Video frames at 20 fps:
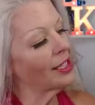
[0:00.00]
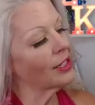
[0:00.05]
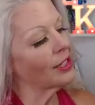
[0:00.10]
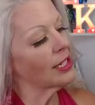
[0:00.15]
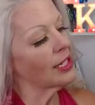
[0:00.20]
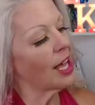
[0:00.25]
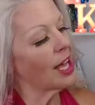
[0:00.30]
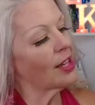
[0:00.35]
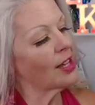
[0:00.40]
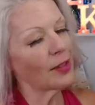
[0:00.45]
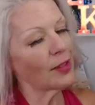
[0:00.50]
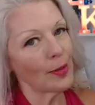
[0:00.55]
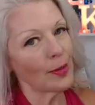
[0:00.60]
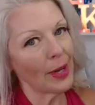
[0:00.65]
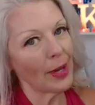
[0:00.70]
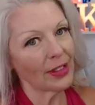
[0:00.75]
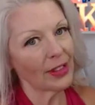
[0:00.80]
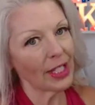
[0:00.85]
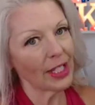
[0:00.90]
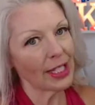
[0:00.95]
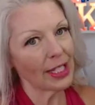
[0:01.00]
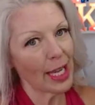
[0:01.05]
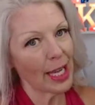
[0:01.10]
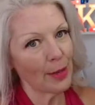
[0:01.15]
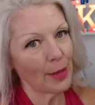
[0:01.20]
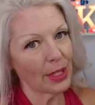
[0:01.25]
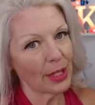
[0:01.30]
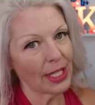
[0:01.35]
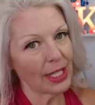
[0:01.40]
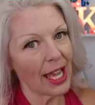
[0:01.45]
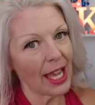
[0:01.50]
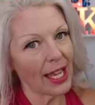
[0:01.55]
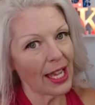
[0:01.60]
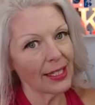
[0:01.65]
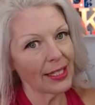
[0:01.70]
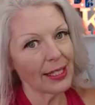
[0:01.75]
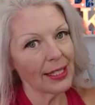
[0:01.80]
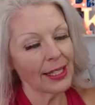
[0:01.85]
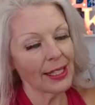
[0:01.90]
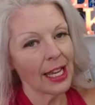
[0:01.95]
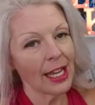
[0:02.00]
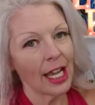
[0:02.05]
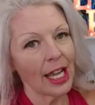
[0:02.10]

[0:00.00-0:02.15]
yourself about the sample size,